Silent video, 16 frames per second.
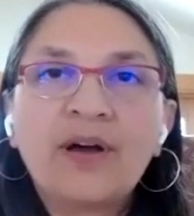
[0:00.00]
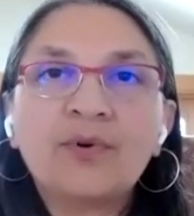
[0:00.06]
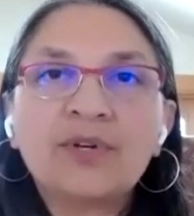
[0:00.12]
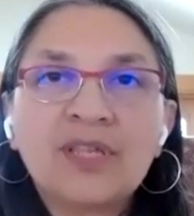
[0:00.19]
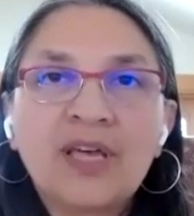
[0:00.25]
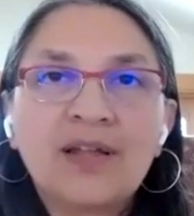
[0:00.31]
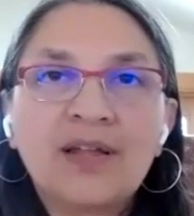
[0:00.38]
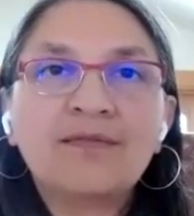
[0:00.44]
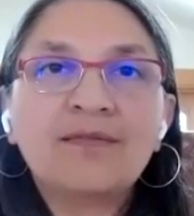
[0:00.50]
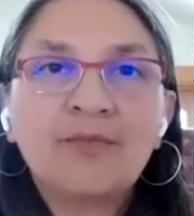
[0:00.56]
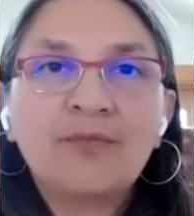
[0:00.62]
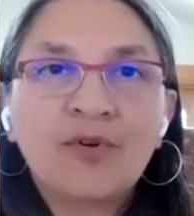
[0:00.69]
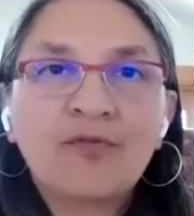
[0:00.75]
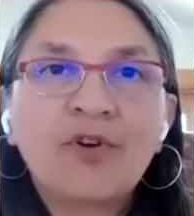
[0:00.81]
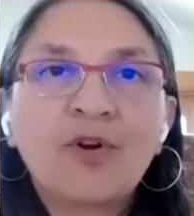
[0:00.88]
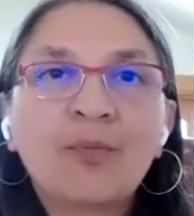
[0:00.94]
That was that
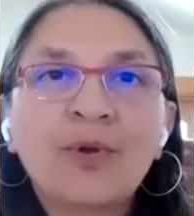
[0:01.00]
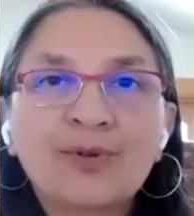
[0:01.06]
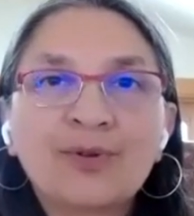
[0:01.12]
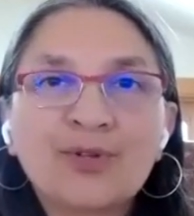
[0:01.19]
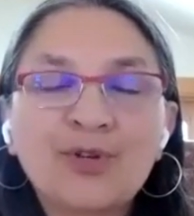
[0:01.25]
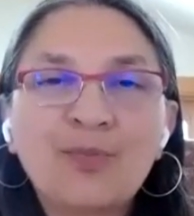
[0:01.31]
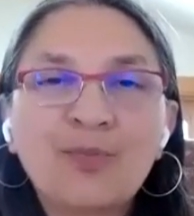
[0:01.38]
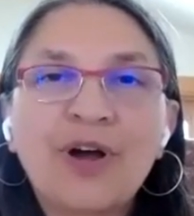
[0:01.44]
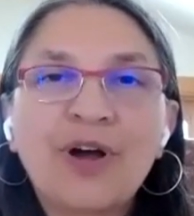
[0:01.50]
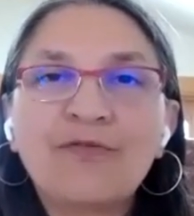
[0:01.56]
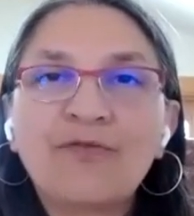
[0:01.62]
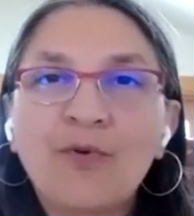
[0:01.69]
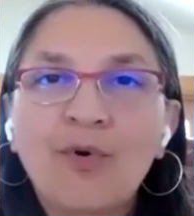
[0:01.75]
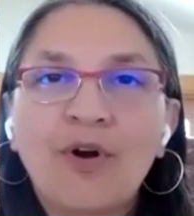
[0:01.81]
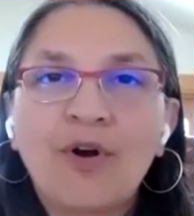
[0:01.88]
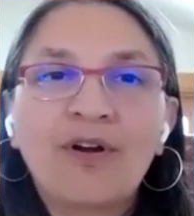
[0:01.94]
proverbial
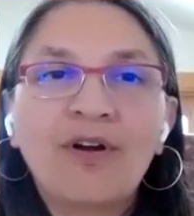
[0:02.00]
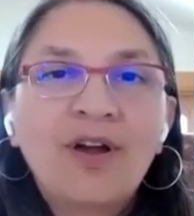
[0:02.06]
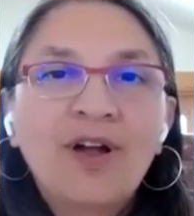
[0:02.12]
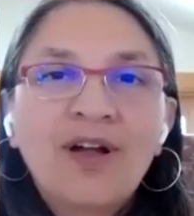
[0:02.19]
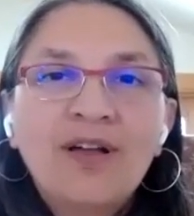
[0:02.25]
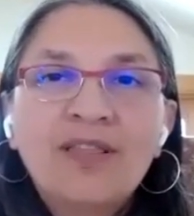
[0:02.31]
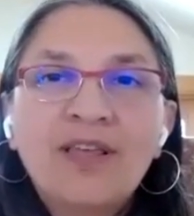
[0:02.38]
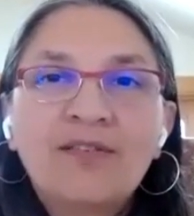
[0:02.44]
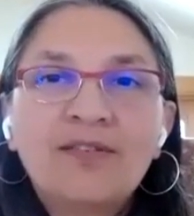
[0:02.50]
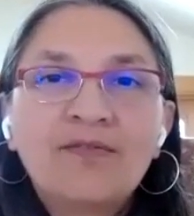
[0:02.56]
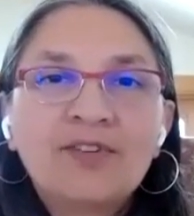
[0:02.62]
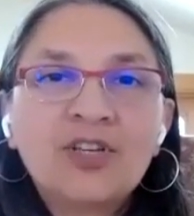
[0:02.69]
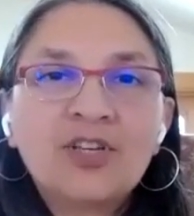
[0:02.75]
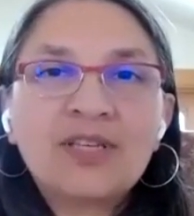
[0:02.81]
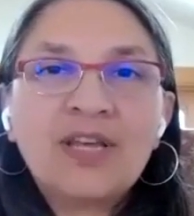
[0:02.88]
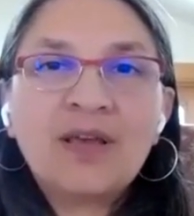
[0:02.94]
2x4 that
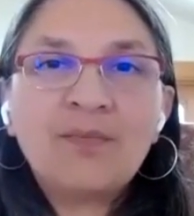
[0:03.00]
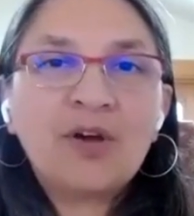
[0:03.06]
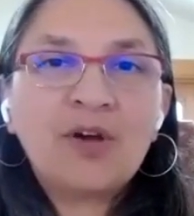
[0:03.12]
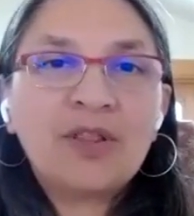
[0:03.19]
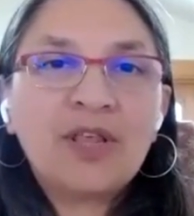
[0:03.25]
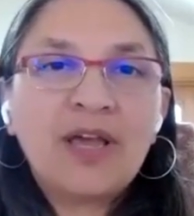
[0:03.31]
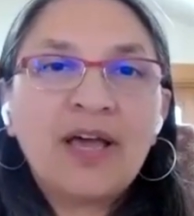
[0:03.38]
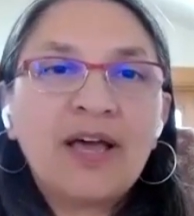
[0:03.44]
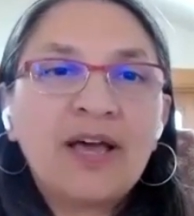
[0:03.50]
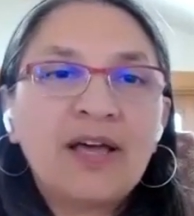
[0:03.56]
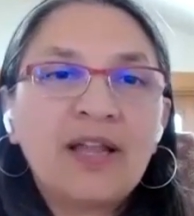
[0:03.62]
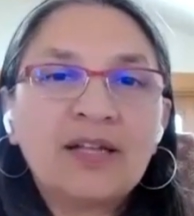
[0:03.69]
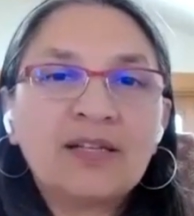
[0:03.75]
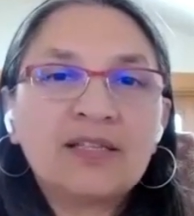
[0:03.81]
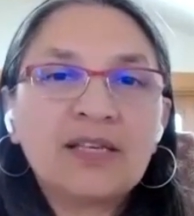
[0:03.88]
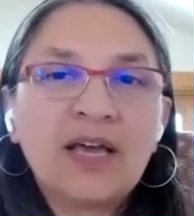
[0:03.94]
just hit me on the head
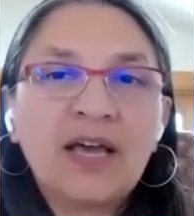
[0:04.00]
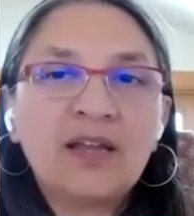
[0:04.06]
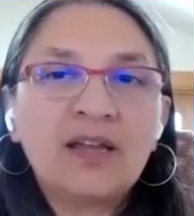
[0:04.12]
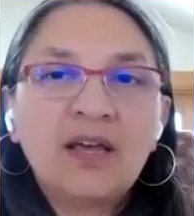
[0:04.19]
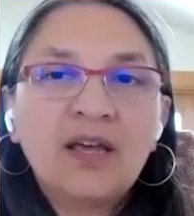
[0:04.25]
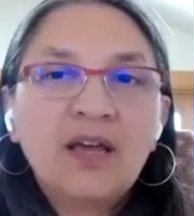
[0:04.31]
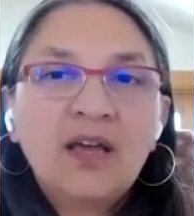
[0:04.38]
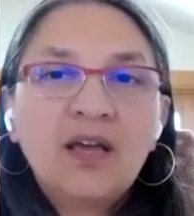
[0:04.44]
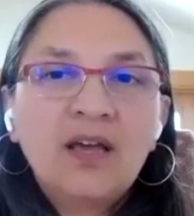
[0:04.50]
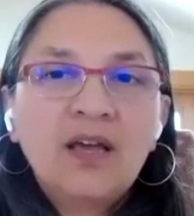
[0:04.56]
and said,